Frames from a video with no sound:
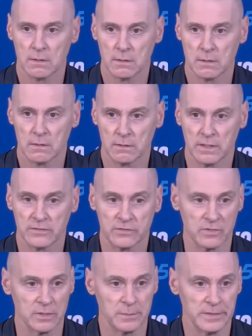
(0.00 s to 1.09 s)
the answer's going
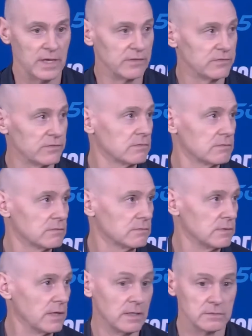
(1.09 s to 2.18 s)
to be yes.
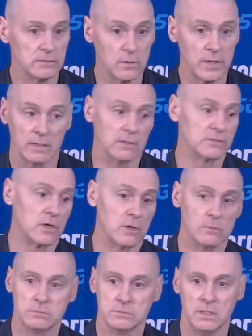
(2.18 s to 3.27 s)
Yeah, okay, let's go.
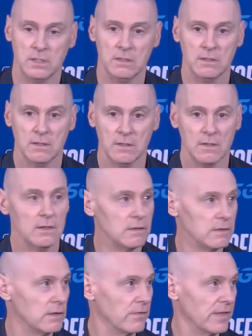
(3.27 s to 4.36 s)
You
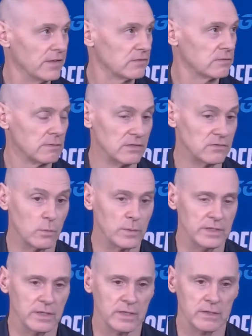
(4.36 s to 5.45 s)
know, that's what we
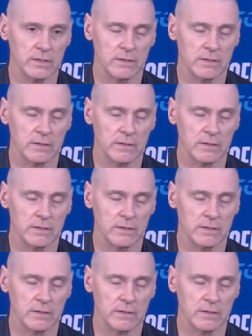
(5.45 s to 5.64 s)
did. And